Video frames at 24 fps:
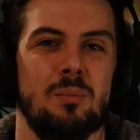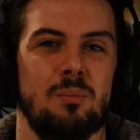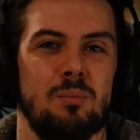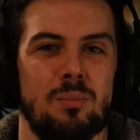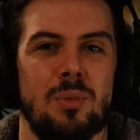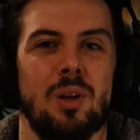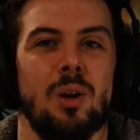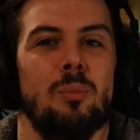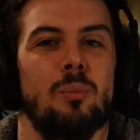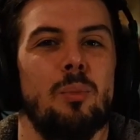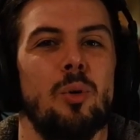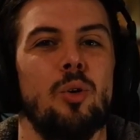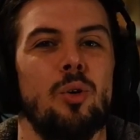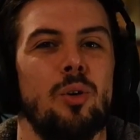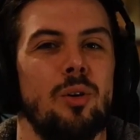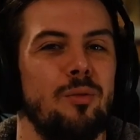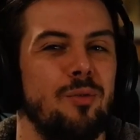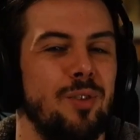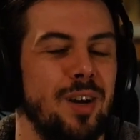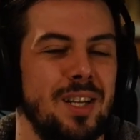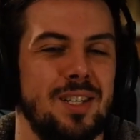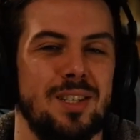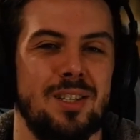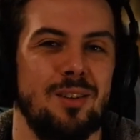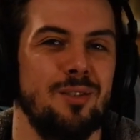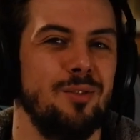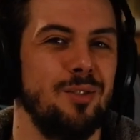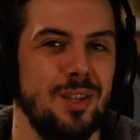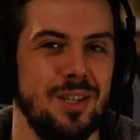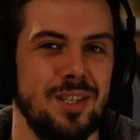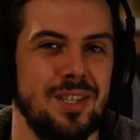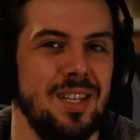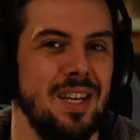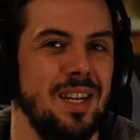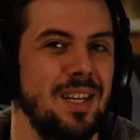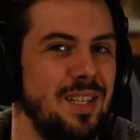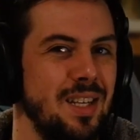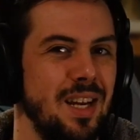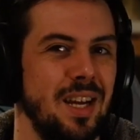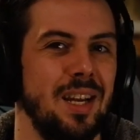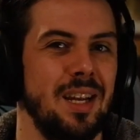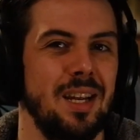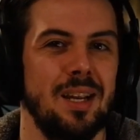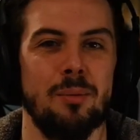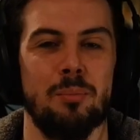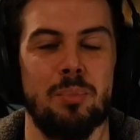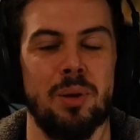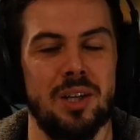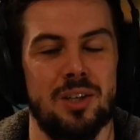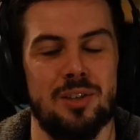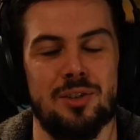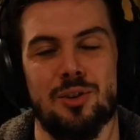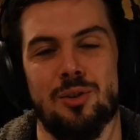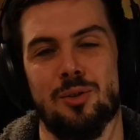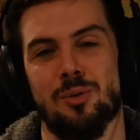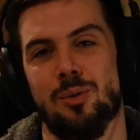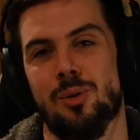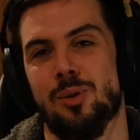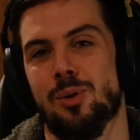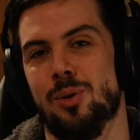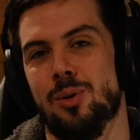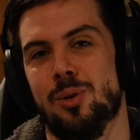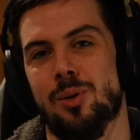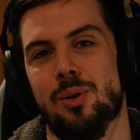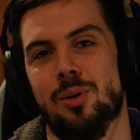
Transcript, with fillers: you know, more invasive than, say, taking a picture or,